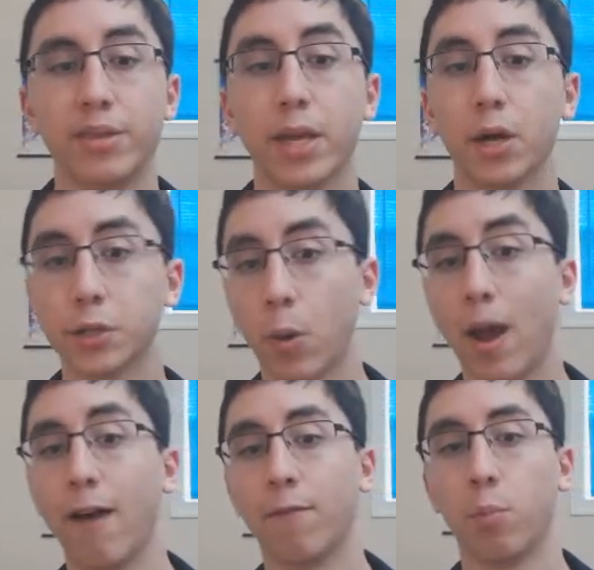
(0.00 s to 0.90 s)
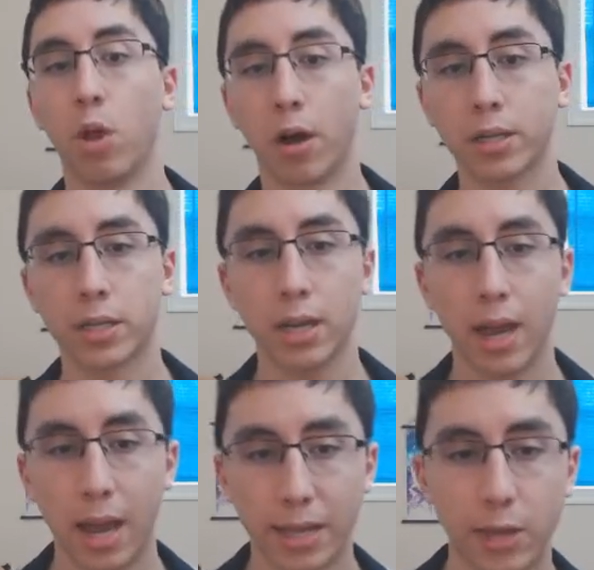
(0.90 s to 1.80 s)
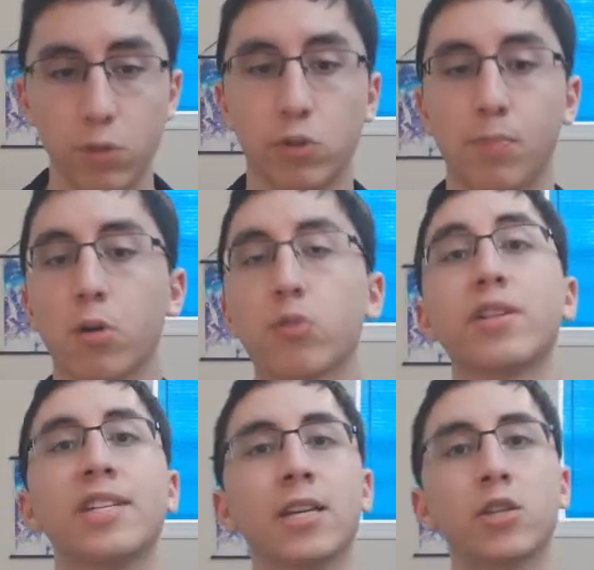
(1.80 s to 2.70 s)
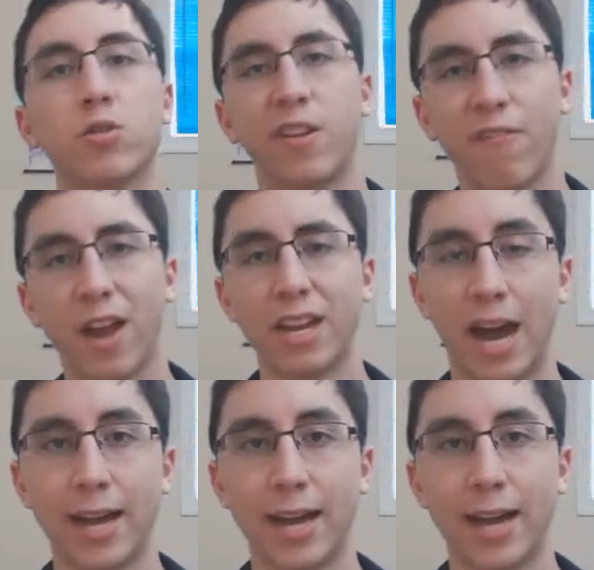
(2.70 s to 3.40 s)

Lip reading: They also have blocks that use models and textures defined